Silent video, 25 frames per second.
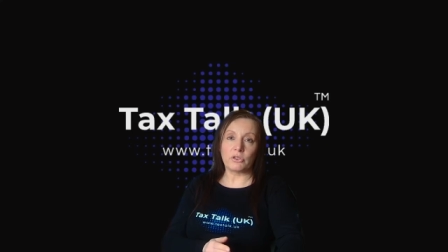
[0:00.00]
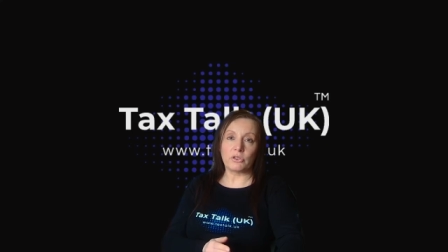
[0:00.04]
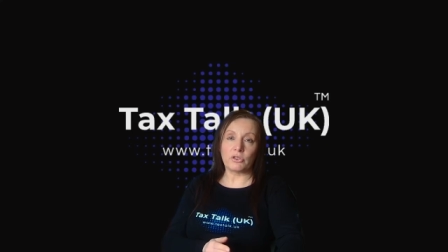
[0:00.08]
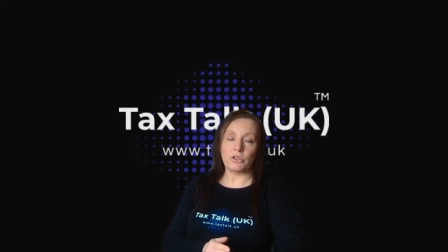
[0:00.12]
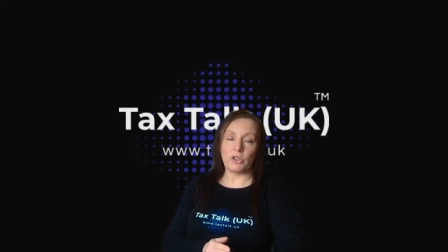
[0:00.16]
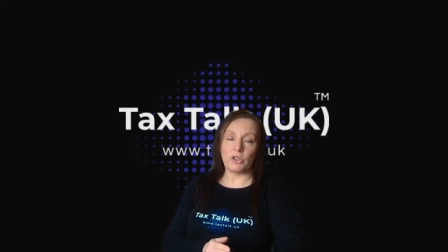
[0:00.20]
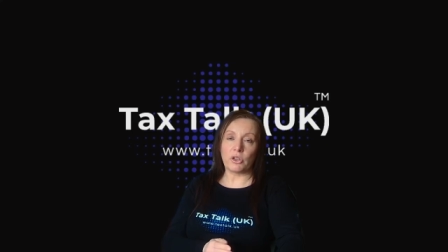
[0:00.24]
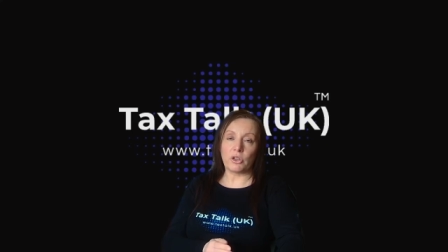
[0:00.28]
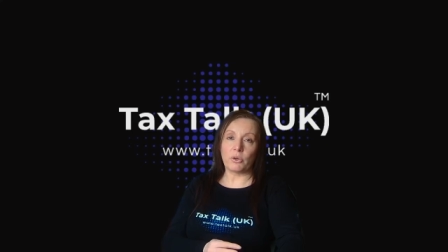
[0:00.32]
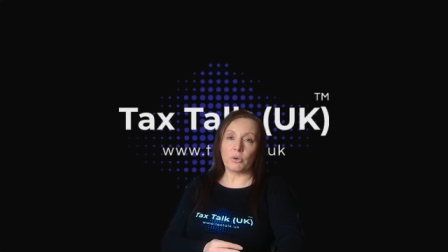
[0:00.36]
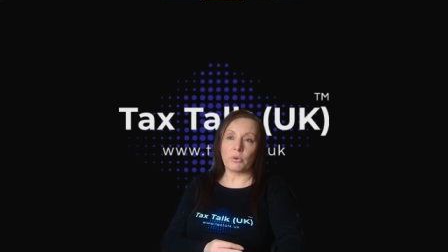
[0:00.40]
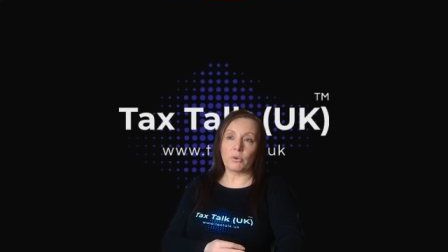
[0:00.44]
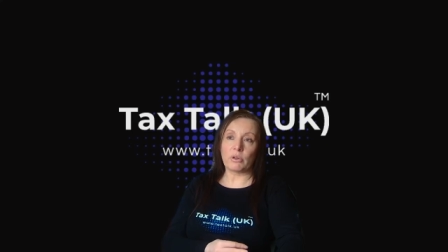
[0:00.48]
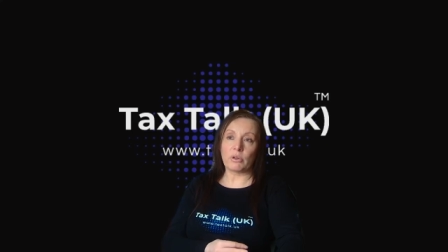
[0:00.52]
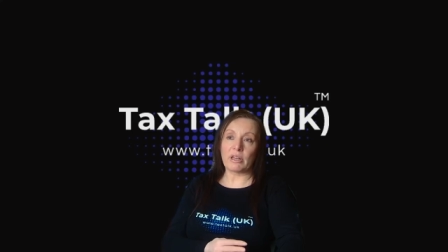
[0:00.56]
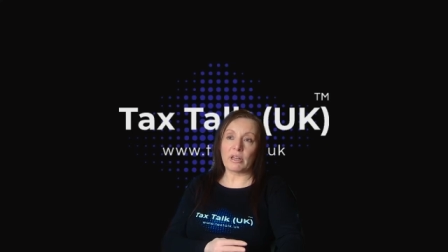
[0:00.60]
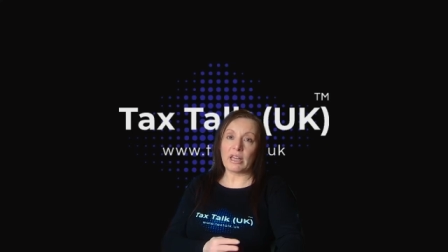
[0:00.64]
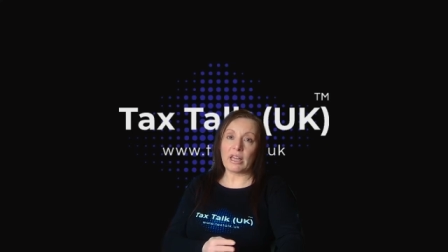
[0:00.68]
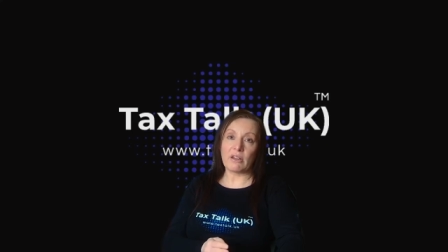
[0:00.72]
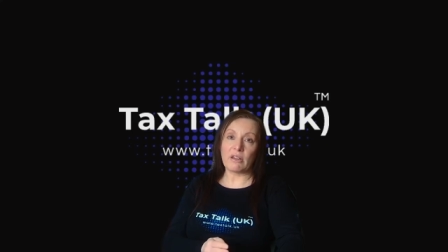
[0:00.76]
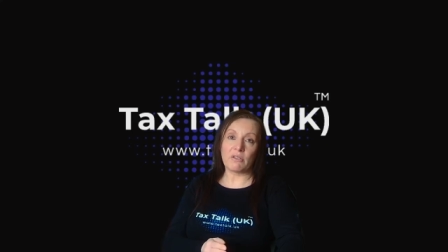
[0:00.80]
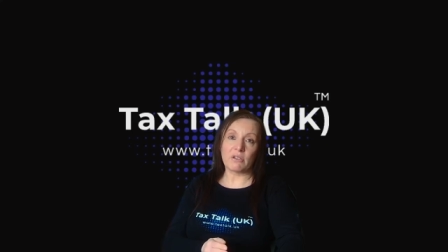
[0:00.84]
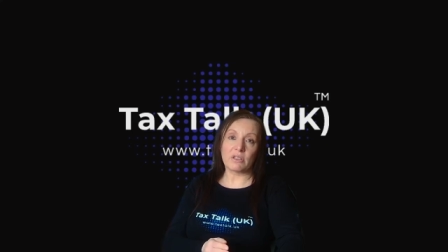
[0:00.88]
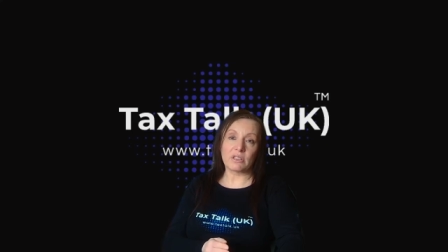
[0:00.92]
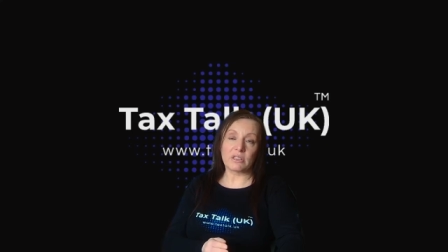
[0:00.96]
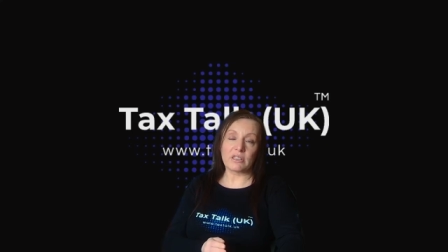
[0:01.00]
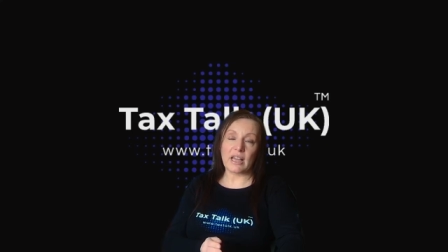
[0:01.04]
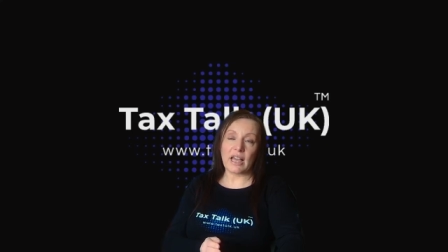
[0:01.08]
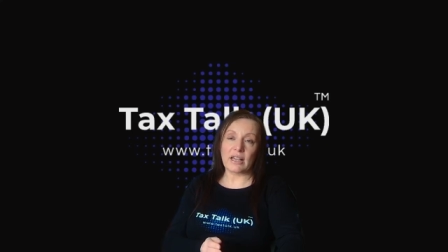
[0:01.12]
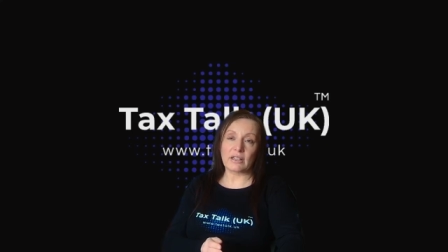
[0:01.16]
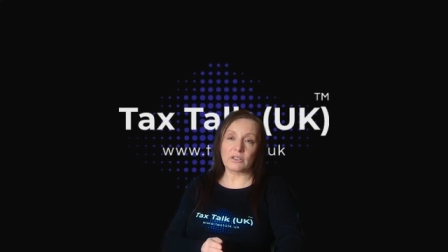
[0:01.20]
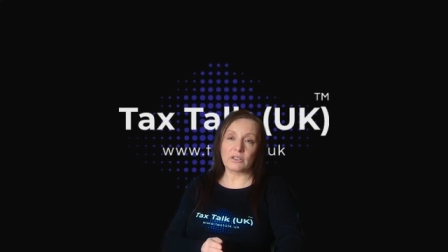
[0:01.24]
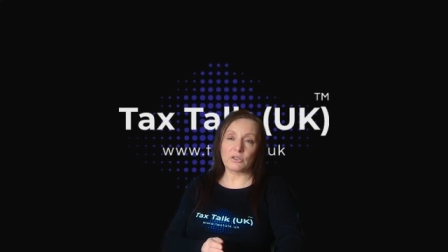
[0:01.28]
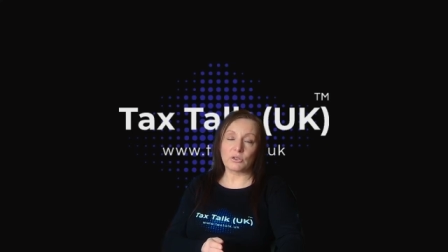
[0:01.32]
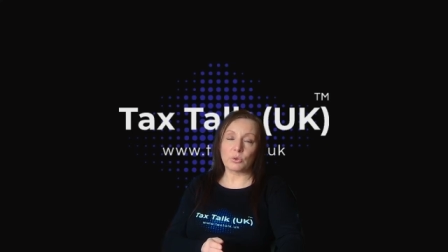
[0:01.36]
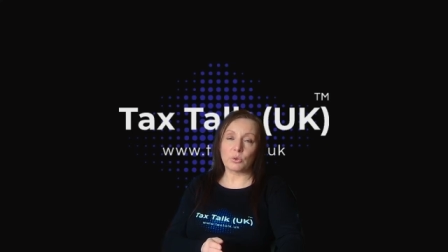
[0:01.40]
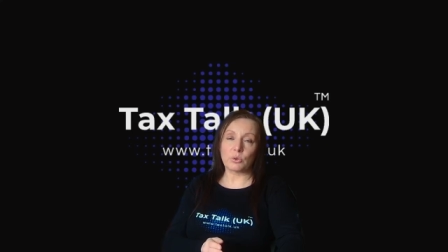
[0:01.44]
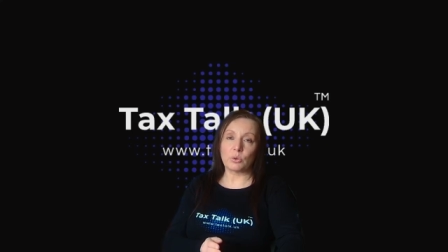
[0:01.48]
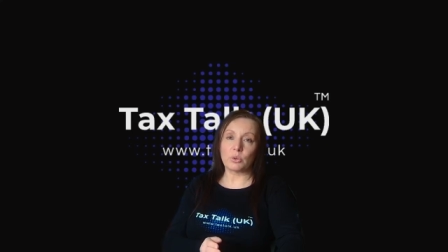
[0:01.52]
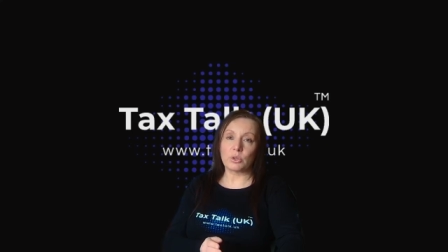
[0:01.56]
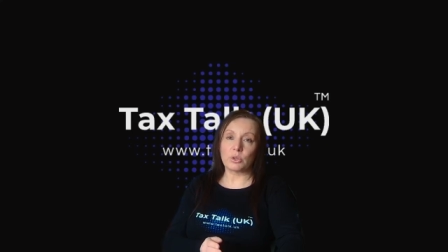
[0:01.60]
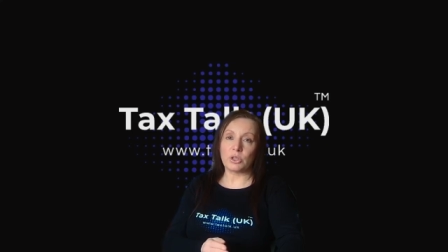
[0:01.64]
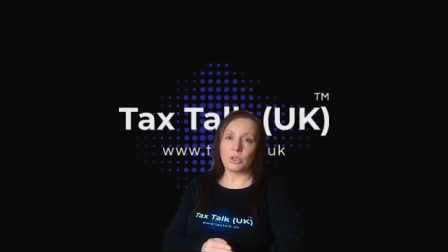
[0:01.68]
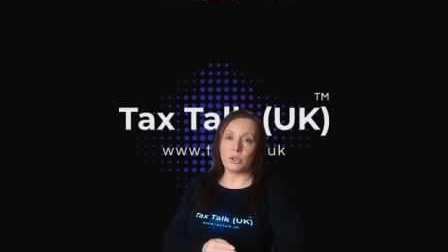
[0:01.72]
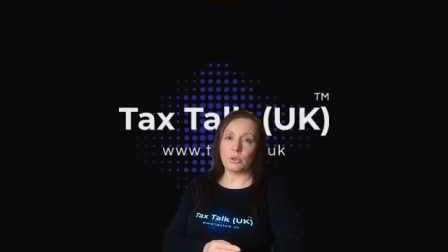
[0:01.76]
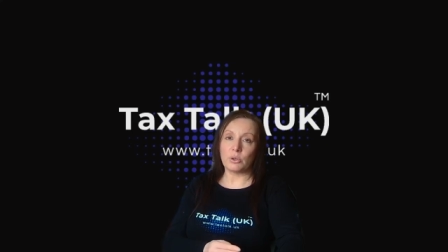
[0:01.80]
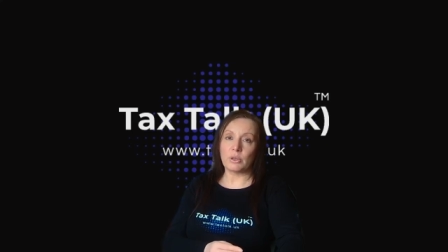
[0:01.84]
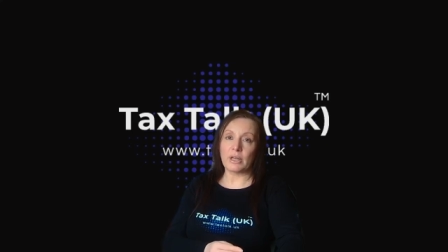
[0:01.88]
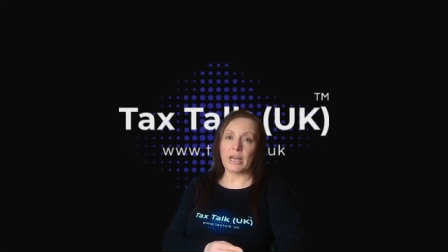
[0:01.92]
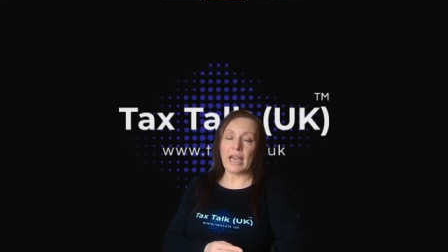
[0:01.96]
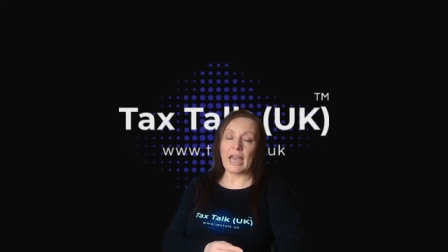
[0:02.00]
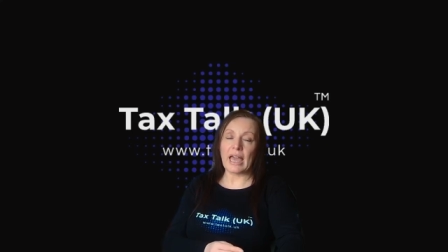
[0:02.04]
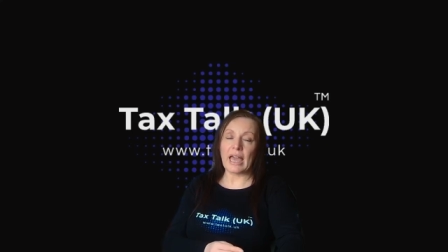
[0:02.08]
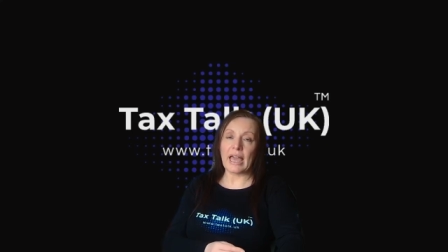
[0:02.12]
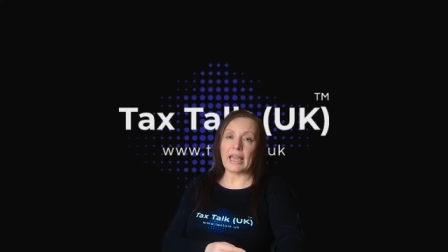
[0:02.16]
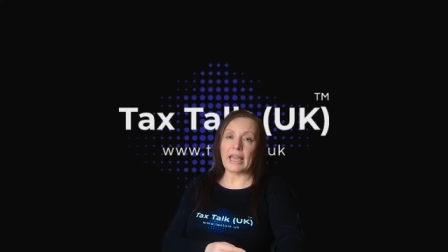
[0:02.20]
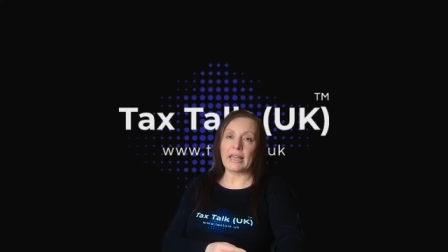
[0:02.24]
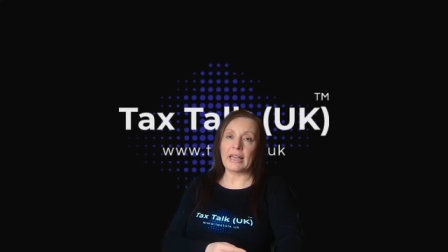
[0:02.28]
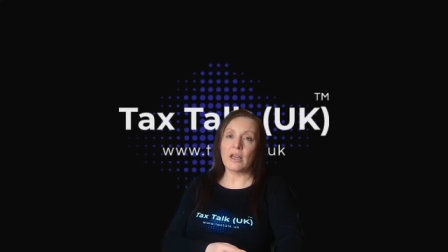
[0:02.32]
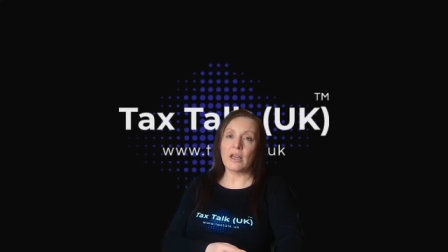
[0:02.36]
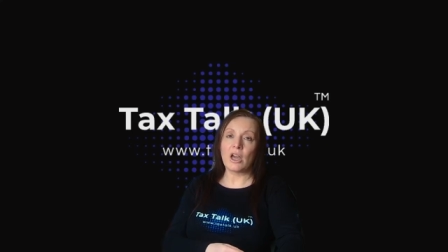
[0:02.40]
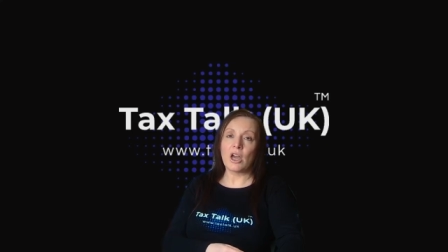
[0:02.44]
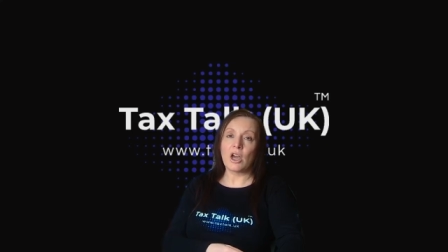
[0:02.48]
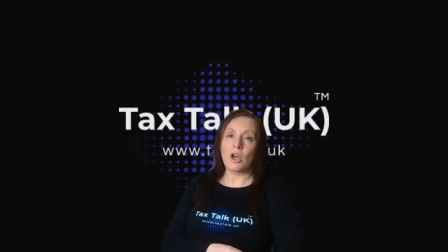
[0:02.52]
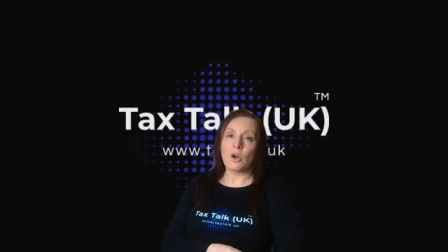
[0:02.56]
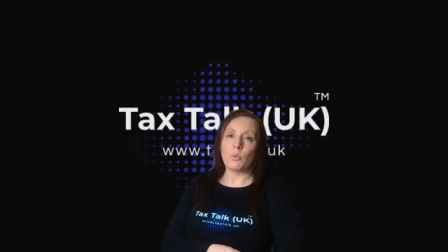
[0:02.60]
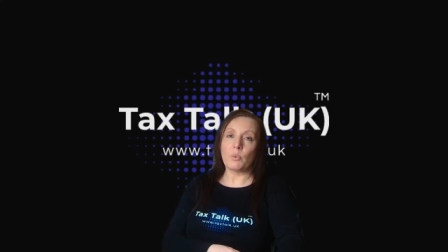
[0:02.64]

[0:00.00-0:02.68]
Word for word: to do here at Tax Talk UK,